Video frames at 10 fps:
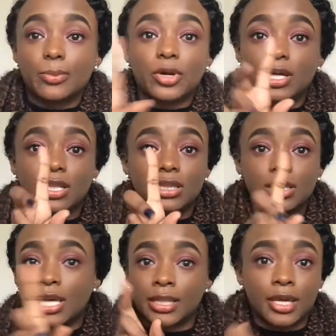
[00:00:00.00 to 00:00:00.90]
but
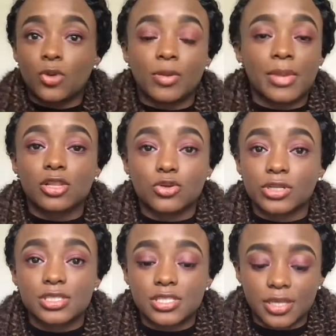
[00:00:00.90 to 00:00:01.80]
that ain't what my
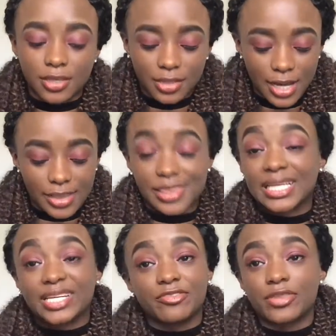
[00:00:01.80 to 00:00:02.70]
Lord say." I
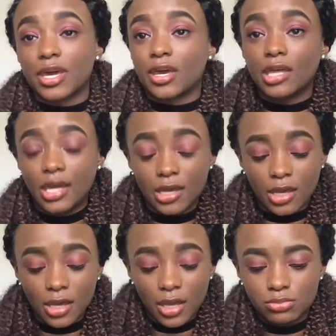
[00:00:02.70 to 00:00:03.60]
love that.
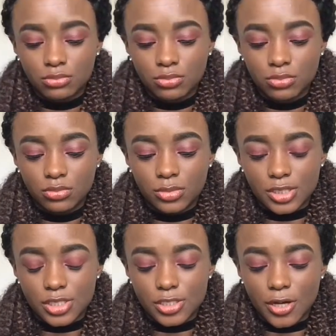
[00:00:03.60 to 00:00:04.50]

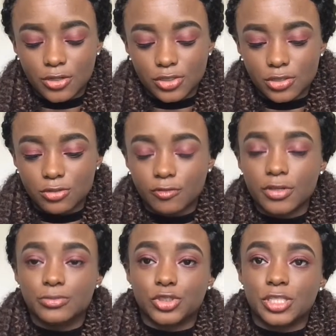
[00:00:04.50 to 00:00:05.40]
This is also
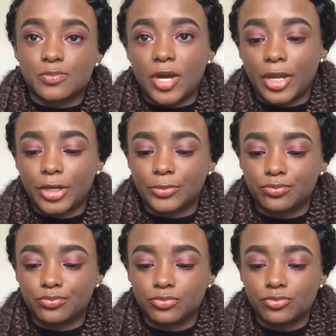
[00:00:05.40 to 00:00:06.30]
from Joyce Meyer.
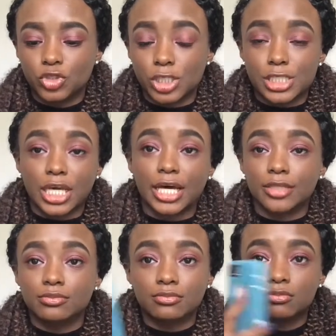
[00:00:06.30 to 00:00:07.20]
Trust
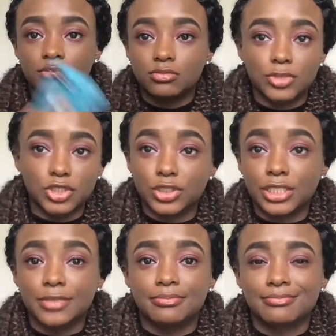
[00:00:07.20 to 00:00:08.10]
God. Do
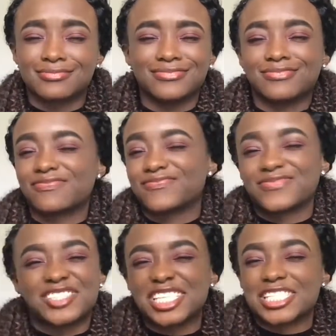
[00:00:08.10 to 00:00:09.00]
good.
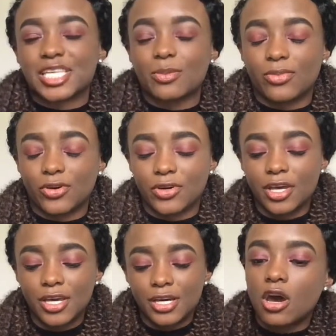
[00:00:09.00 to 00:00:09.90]
Just simple.
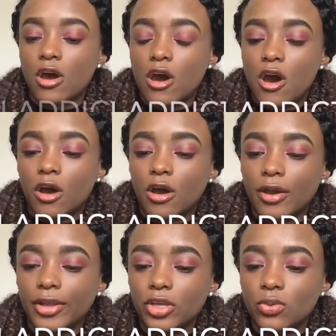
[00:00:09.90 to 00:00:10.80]

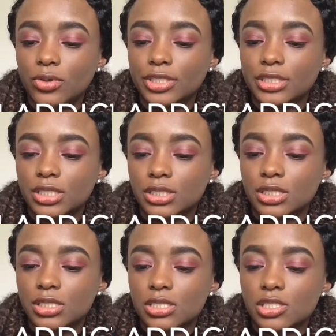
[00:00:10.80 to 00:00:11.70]
Are you
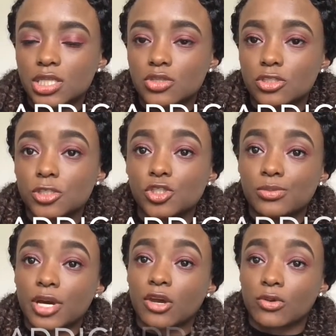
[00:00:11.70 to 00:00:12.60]
addicted to
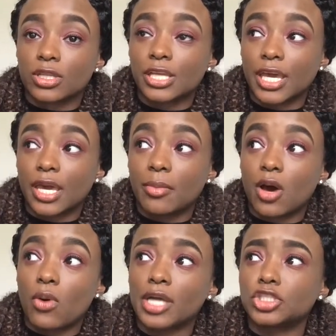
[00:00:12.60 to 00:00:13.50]
YouTube? I really am.
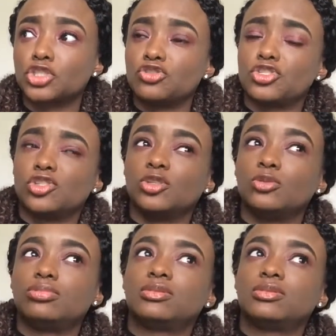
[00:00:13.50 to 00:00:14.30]
I watch YouTube